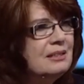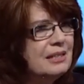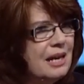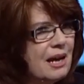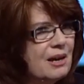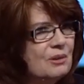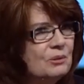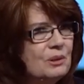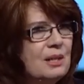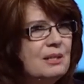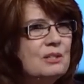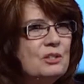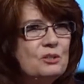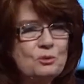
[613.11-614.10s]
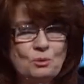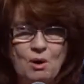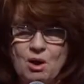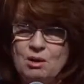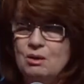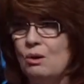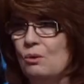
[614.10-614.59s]
down
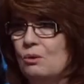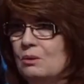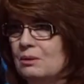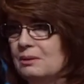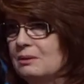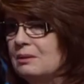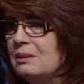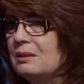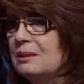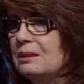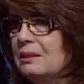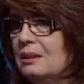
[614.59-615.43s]
strongholds.